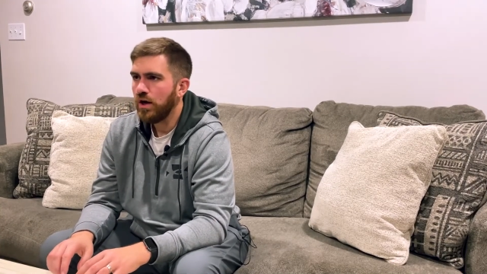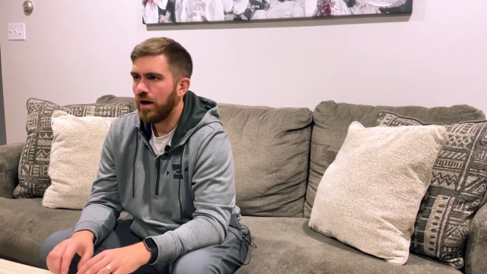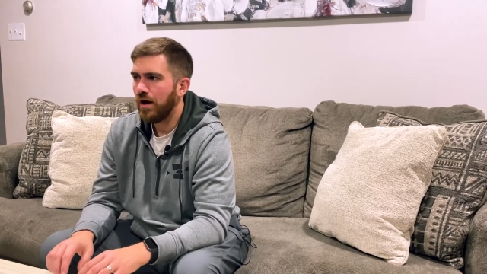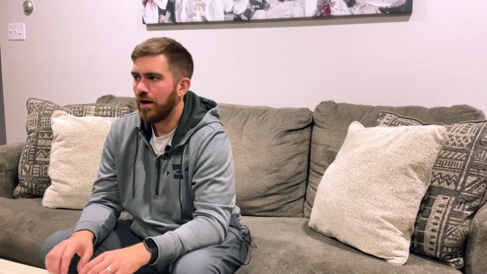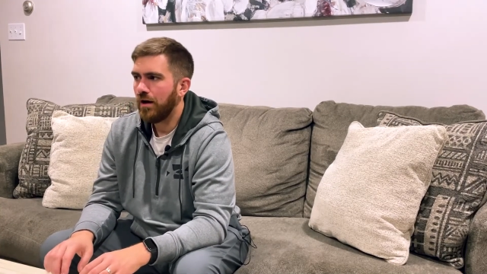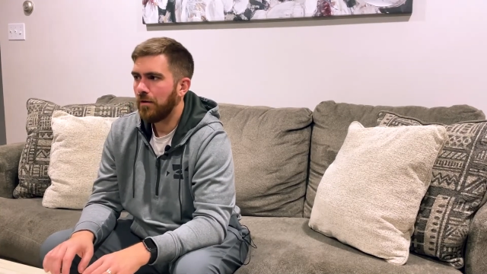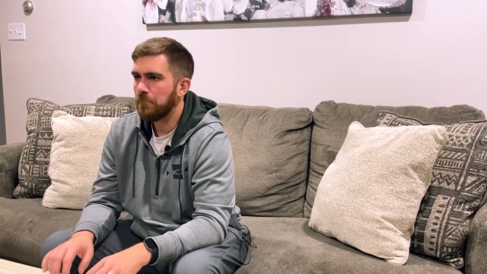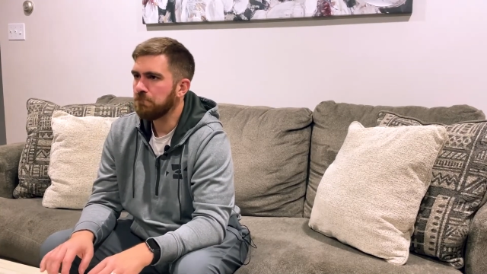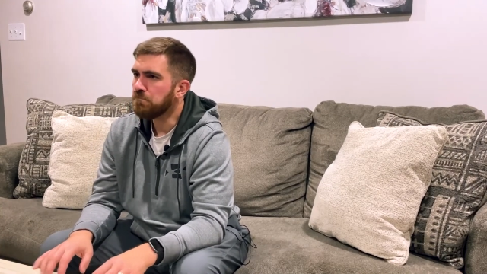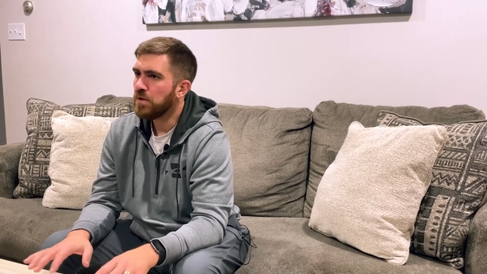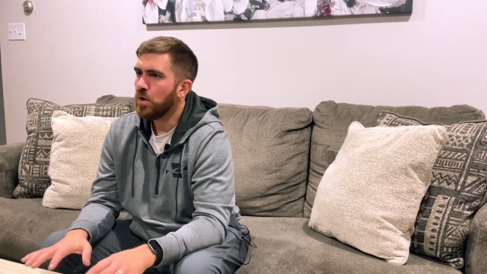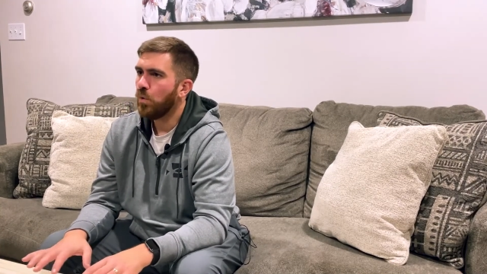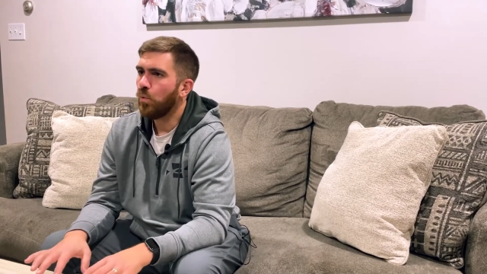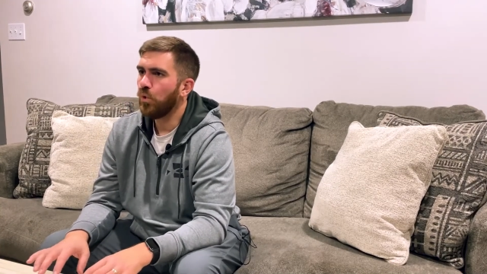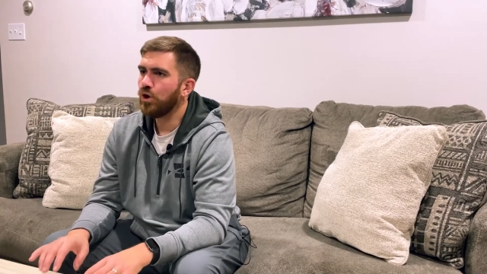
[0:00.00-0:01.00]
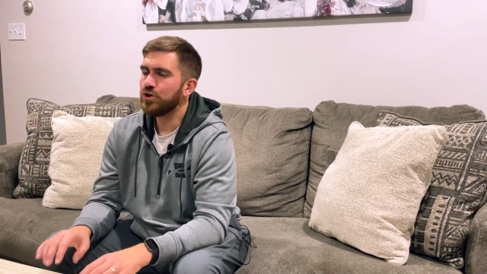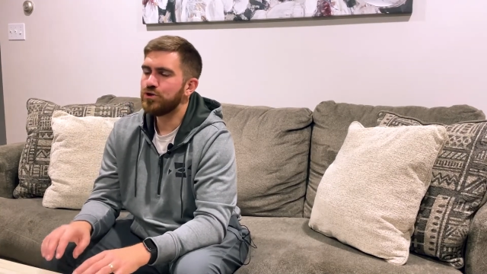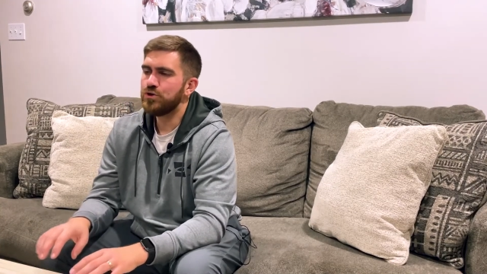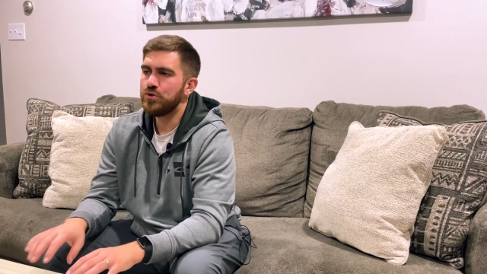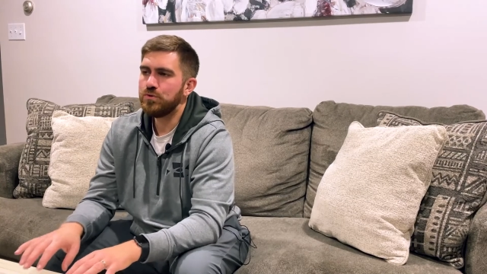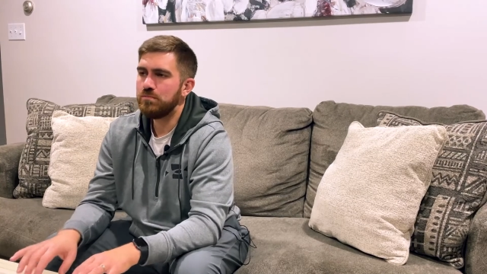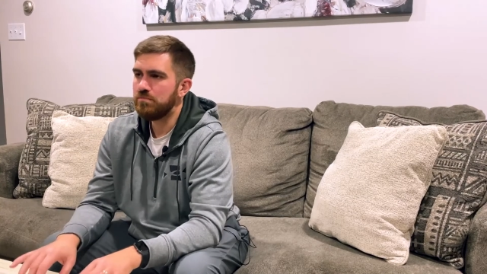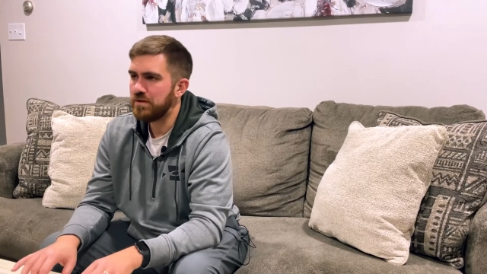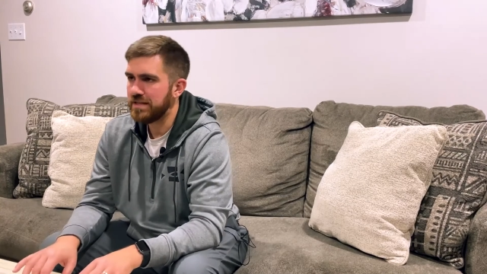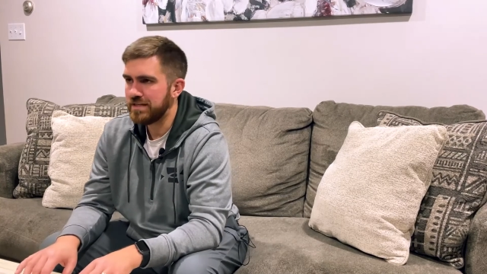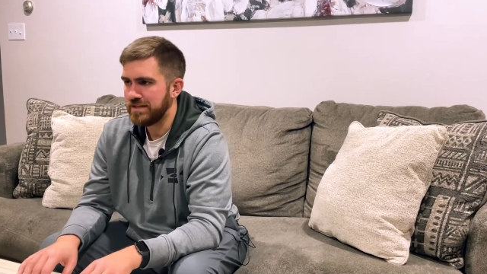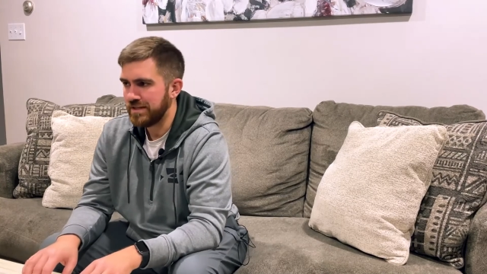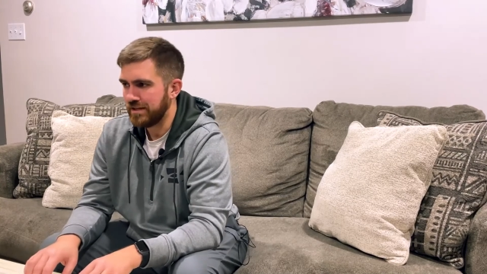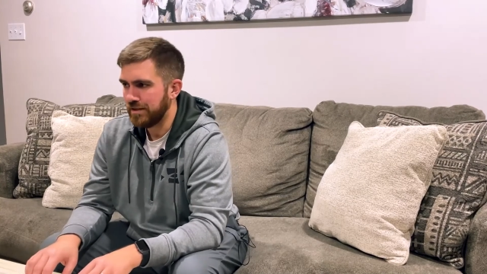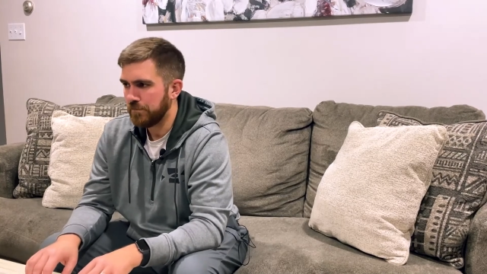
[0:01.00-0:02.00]
um, we're too
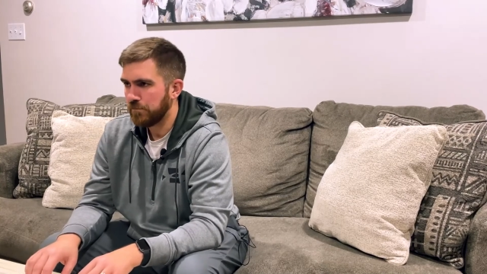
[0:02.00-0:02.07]
busy,